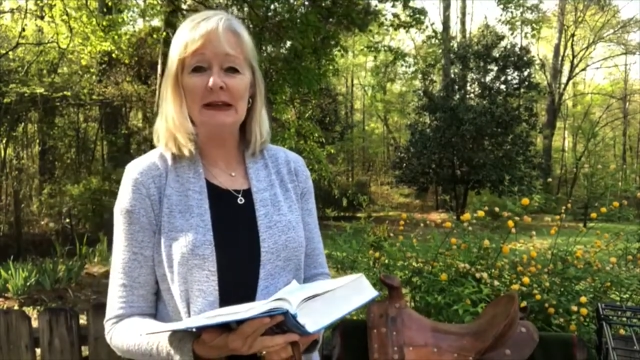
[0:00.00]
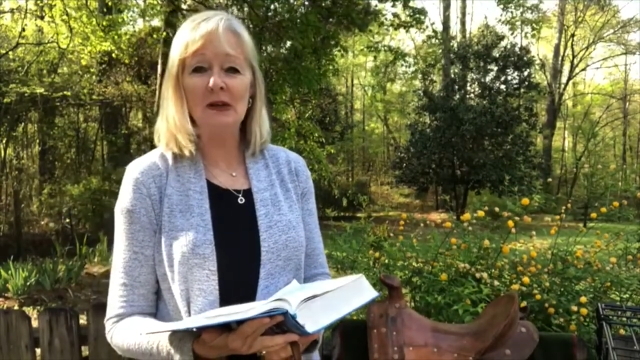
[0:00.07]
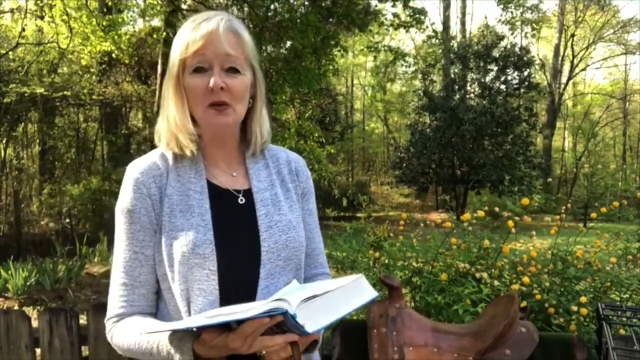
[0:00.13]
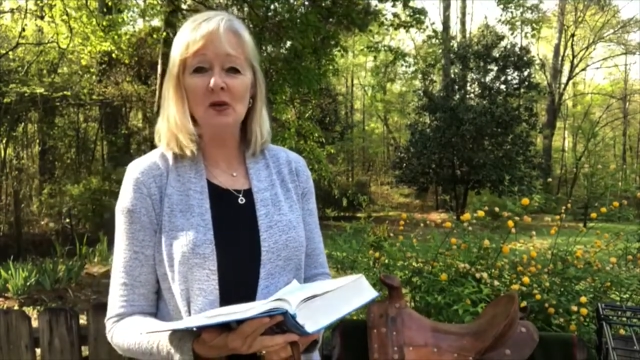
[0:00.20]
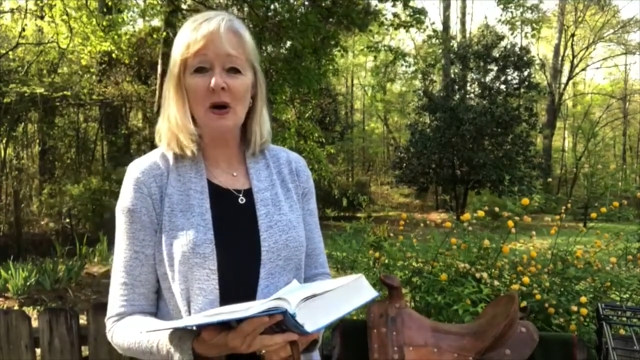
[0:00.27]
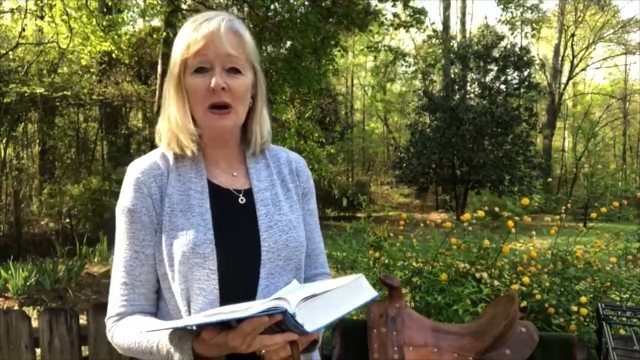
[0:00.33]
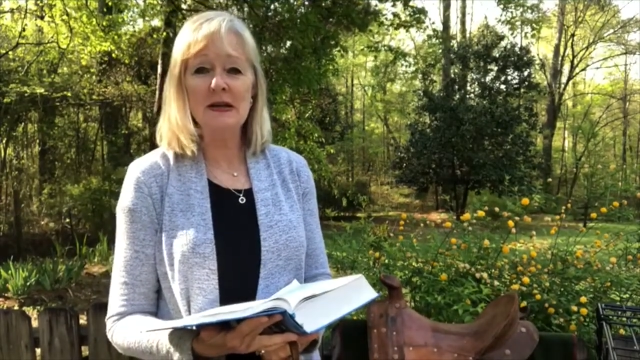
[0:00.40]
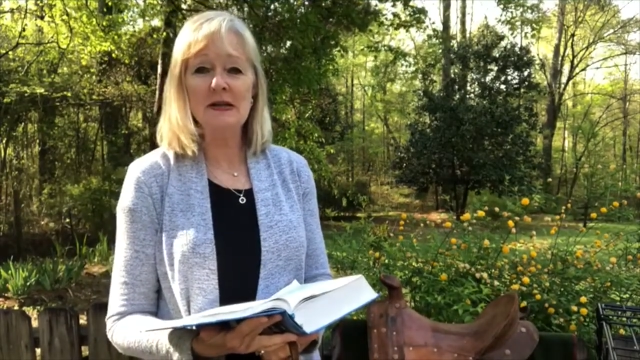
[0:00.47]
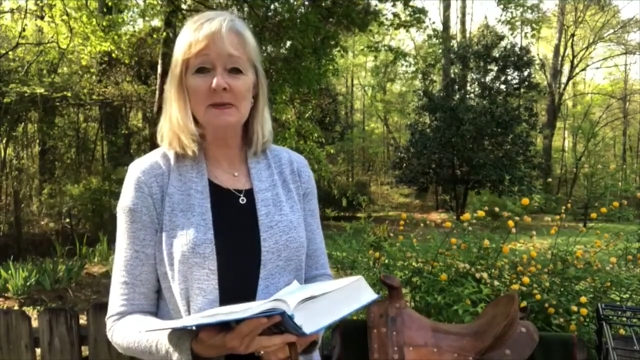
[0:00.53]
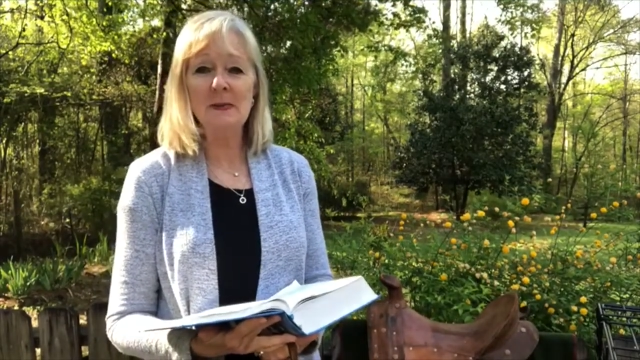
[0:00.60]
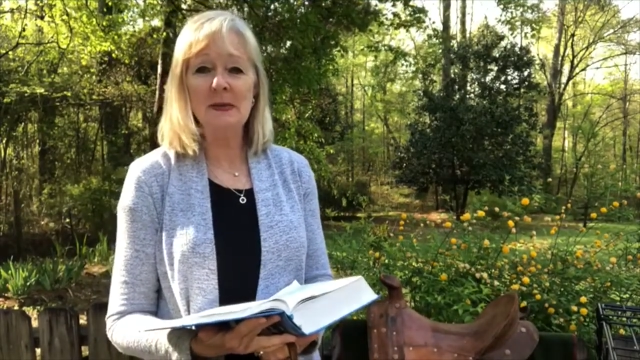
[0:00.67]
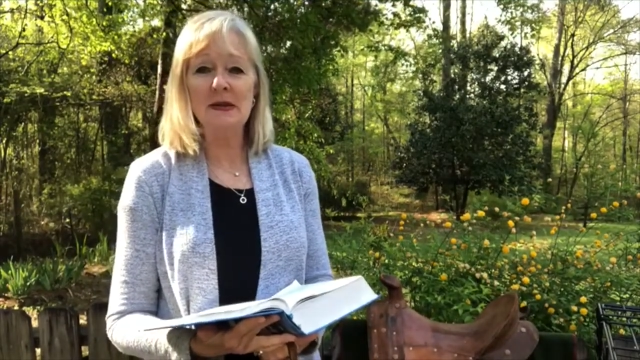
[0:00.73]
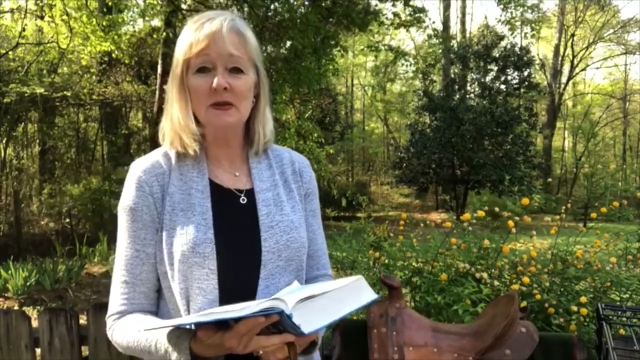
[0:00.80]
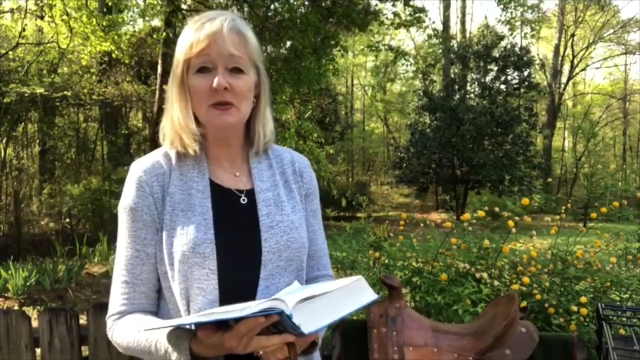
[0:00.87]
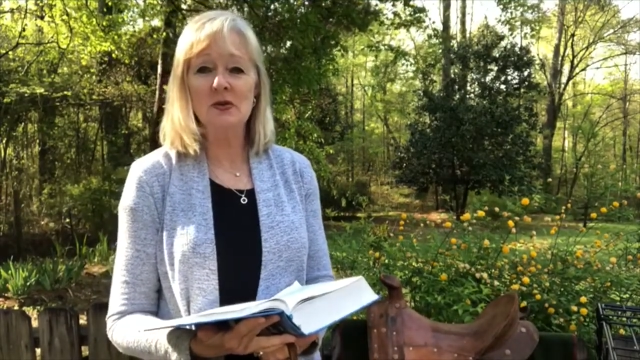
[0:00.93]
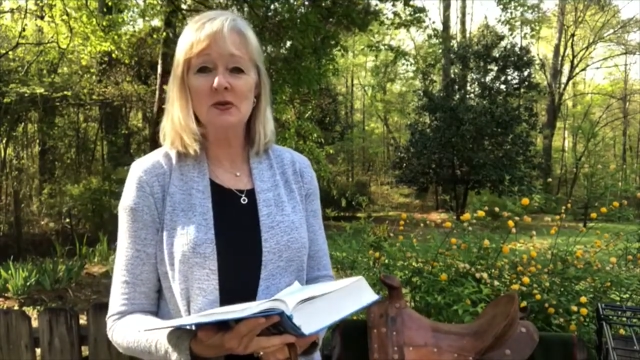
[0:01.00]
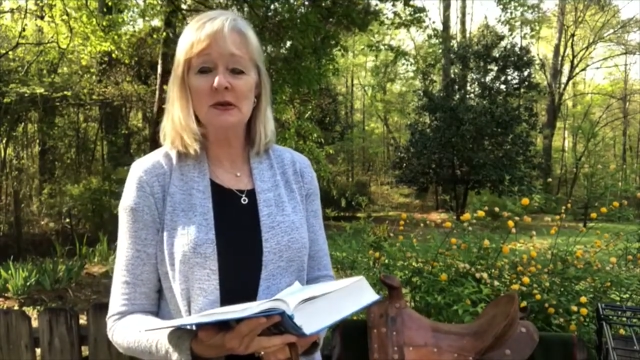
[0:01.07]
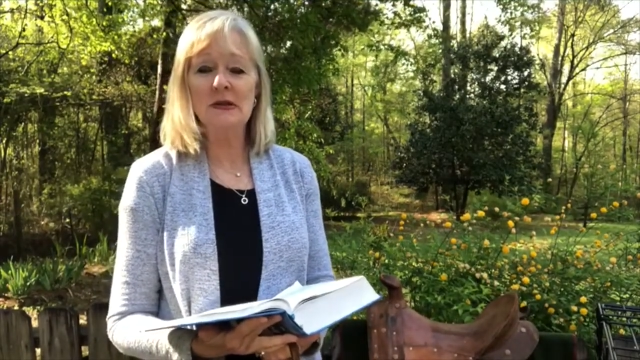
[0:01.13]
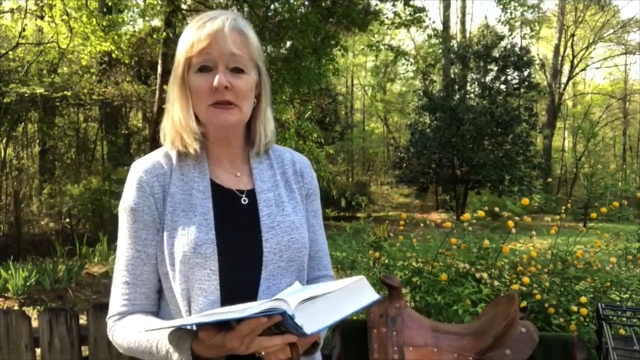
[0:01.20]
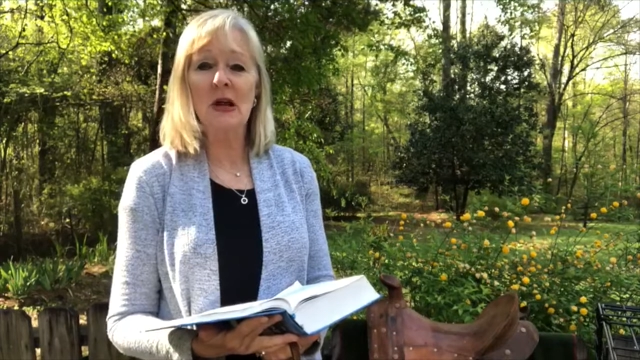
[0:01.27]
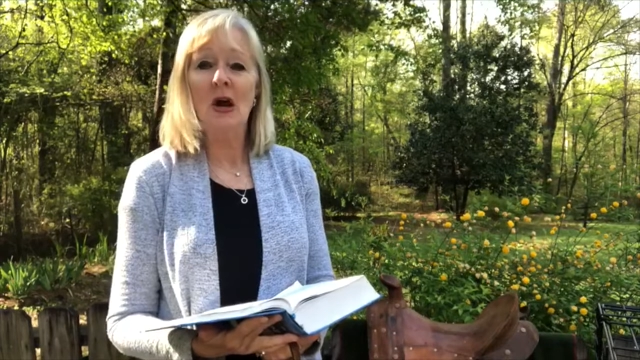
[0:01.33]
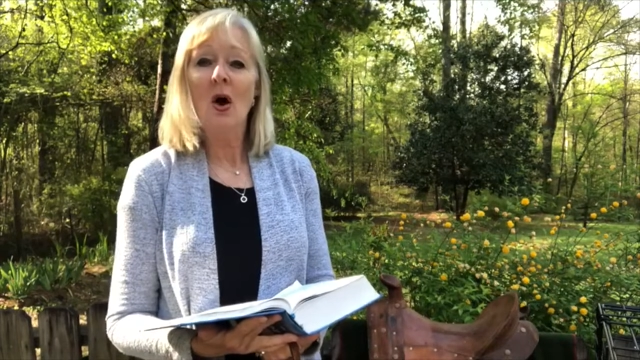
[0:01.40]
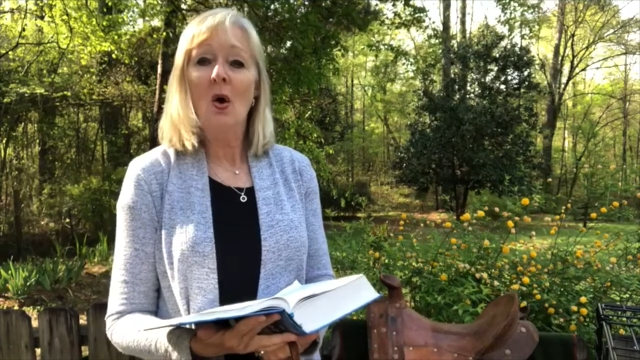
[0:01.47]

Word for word: in Christ Ministries.